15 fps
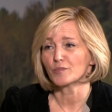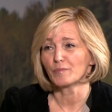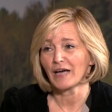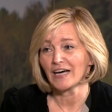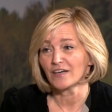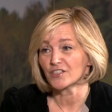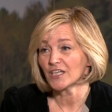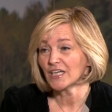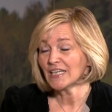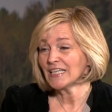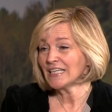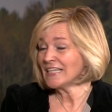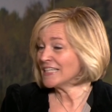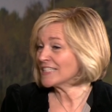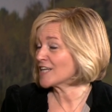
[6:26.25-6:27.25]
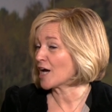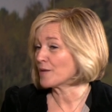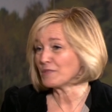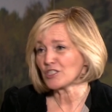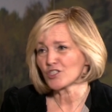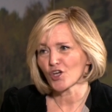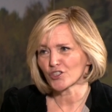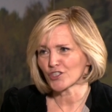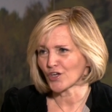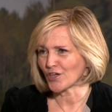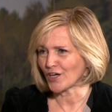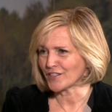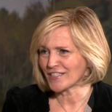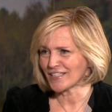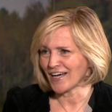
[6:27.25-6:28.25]
about time is not on
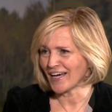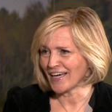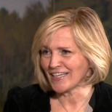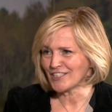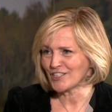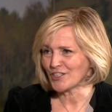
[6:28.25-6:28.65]
our side.